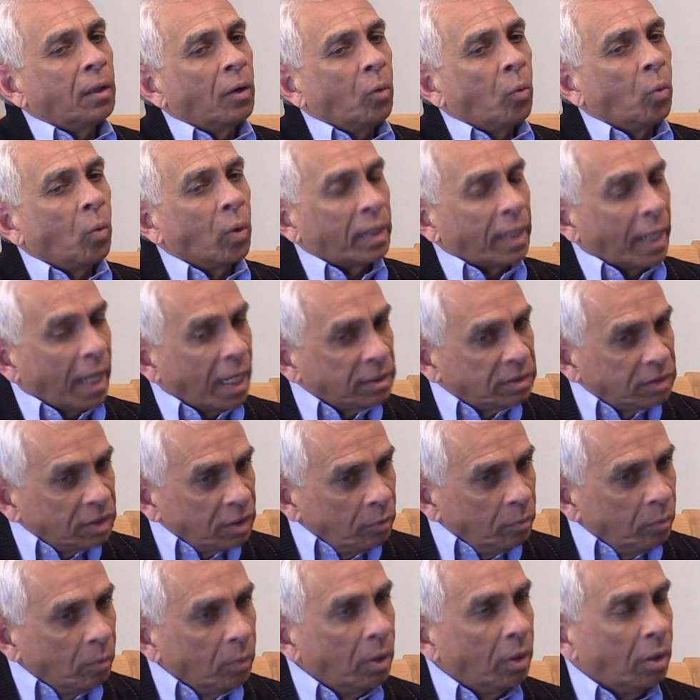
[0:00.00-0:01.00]
what has
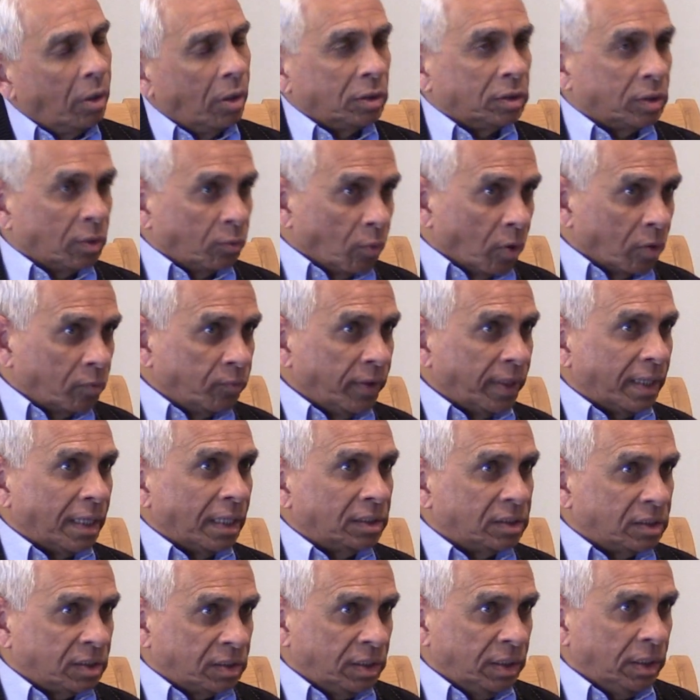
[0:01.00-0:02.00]
emerged and what we can
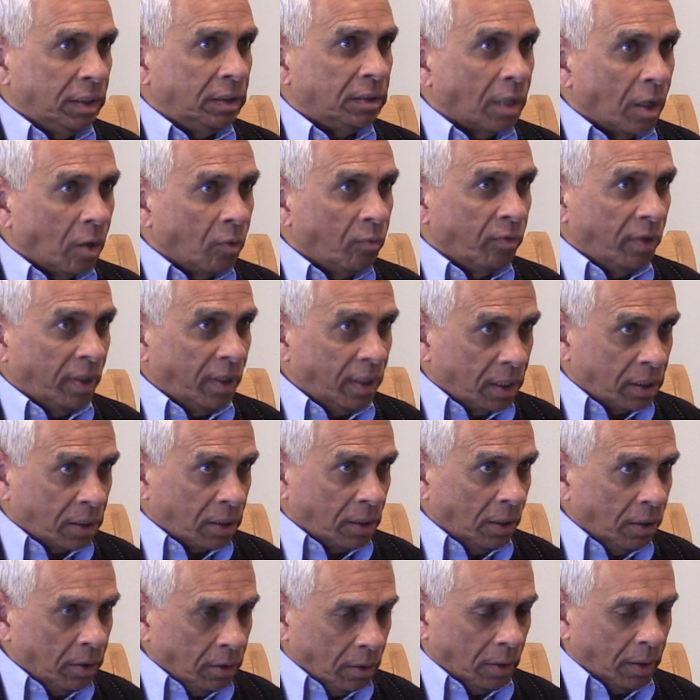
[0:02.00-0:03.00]
see now very
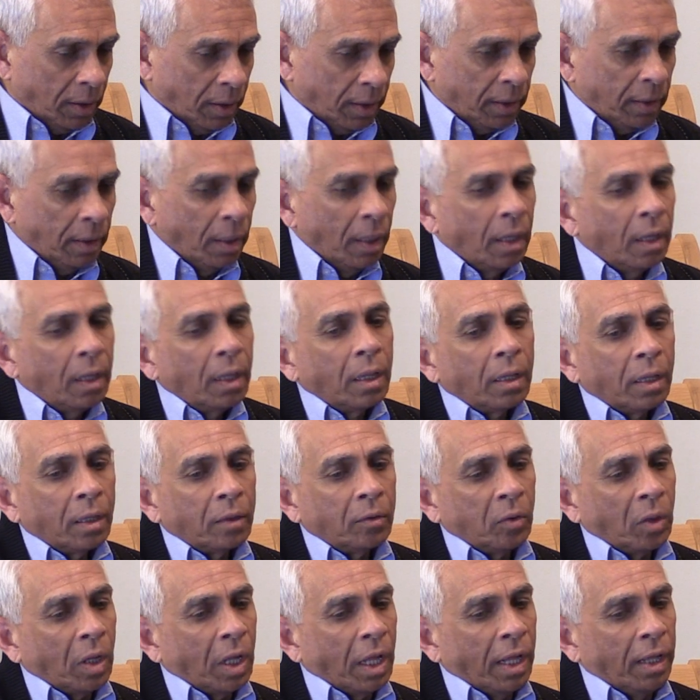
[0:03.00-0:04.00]
clearly,
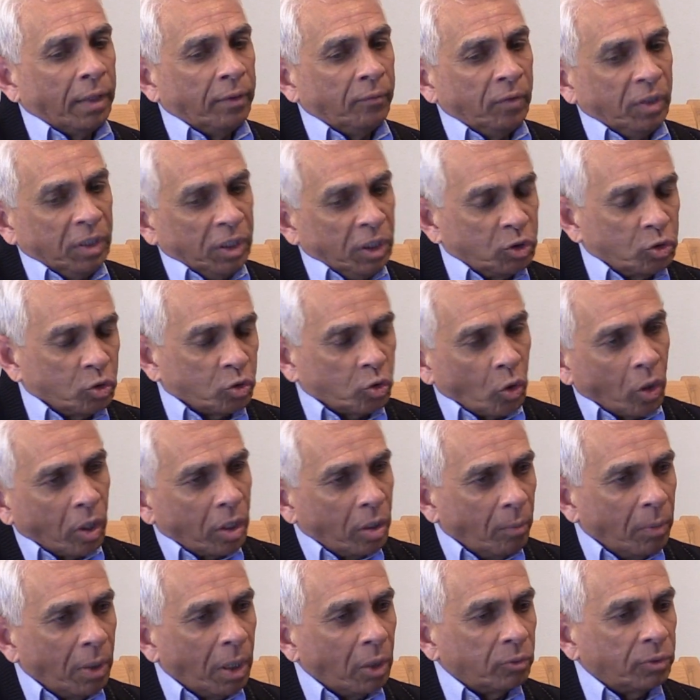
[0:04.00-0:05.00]
and we need to talk
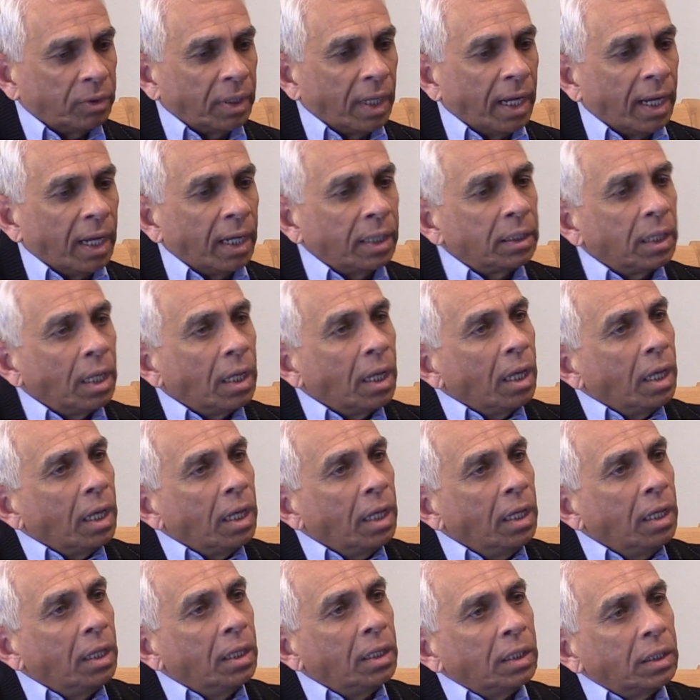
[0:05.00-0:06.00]
about that,
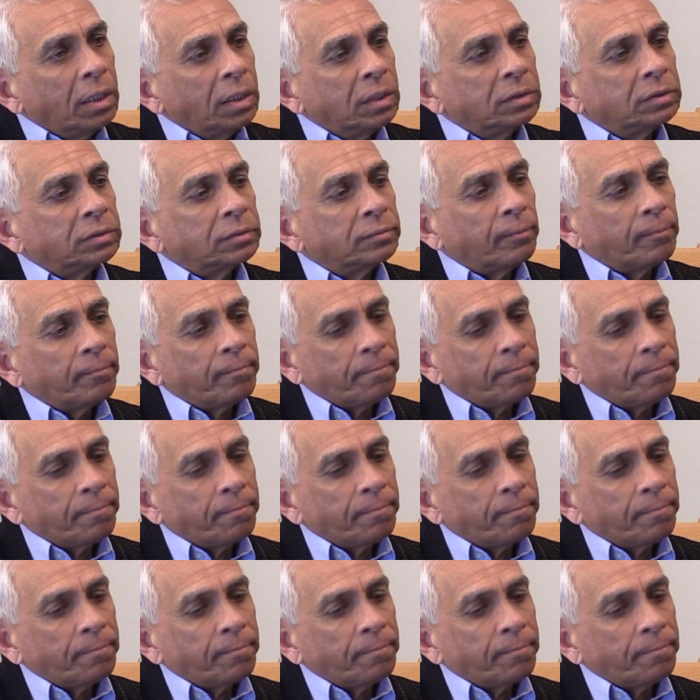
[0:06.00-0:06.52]
is